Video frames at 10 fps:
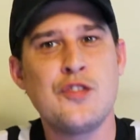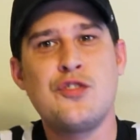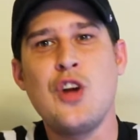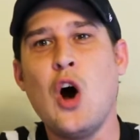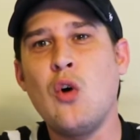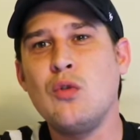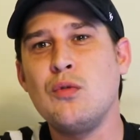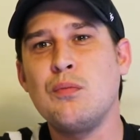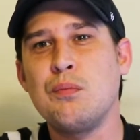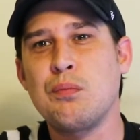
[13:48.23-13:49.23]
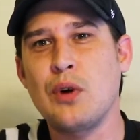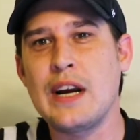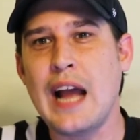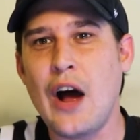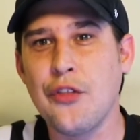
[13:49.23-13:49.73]
Don't
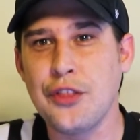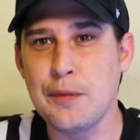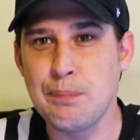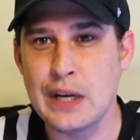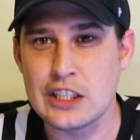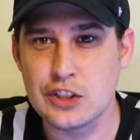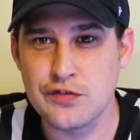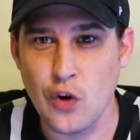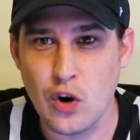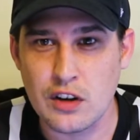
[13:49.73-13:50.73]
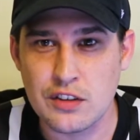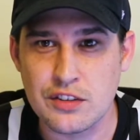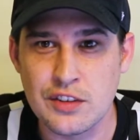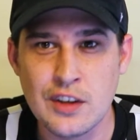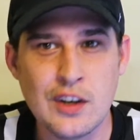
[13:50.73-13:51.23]
bring out the
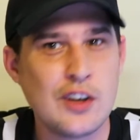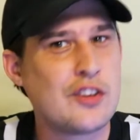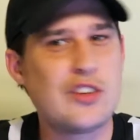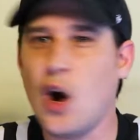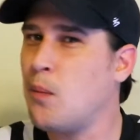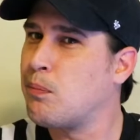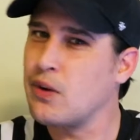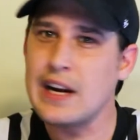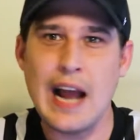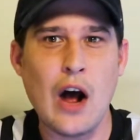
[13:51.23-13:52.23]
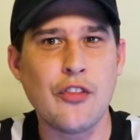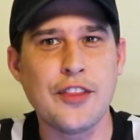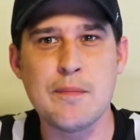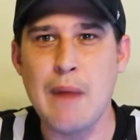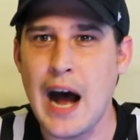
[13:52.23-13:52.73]
pitchforks. Don't bring out
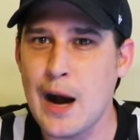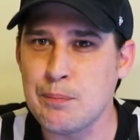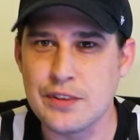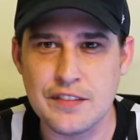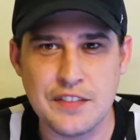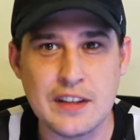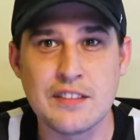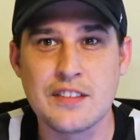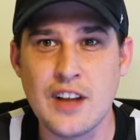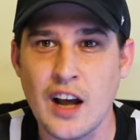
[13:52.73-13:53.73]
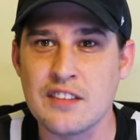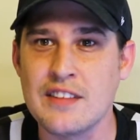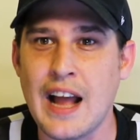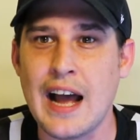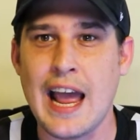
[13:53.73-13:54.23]
the mobs if this does
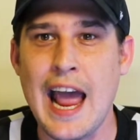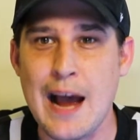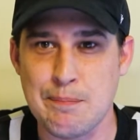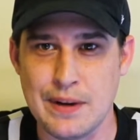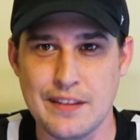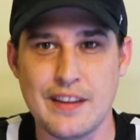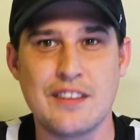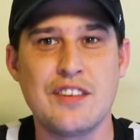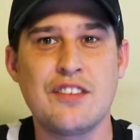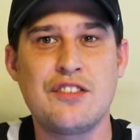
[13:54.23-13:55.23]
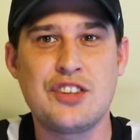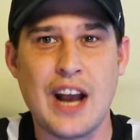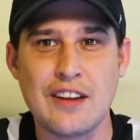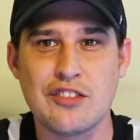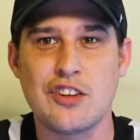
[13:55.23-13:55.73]
not happen. This is
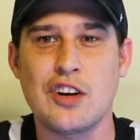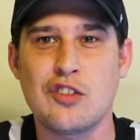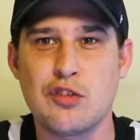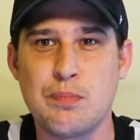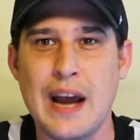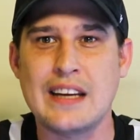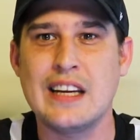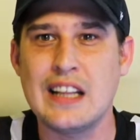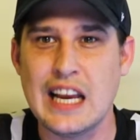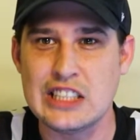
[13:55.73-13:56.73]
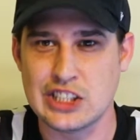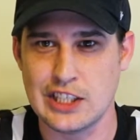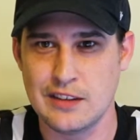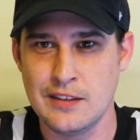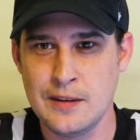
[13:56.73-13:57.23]
just speculation.
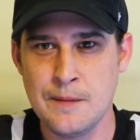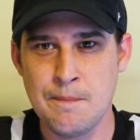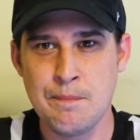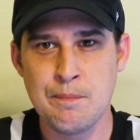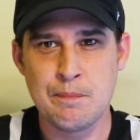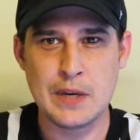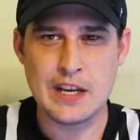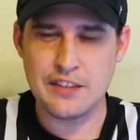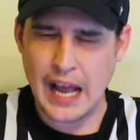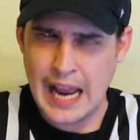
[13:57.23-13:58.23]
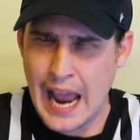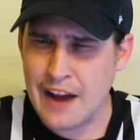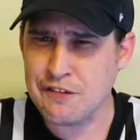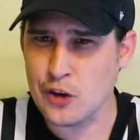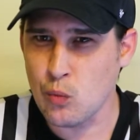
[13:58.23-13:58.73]
Because I
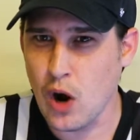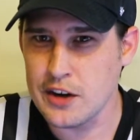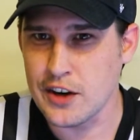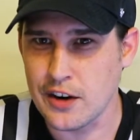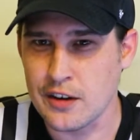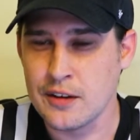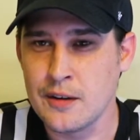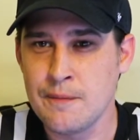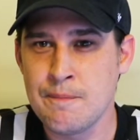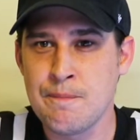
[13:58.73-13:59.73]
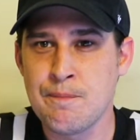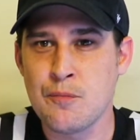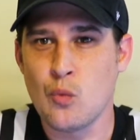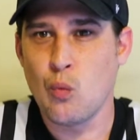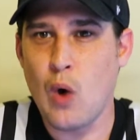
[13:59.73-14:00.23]
have to wonder
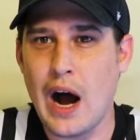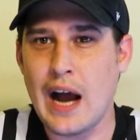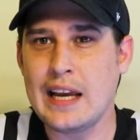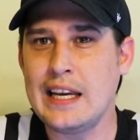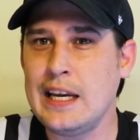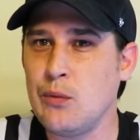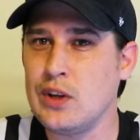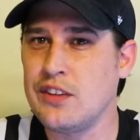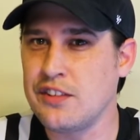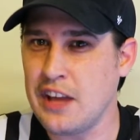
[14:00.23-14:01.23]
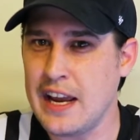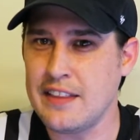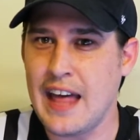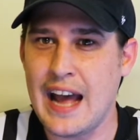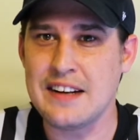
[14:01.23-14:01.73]
why he would say
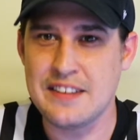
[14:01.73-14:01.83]
that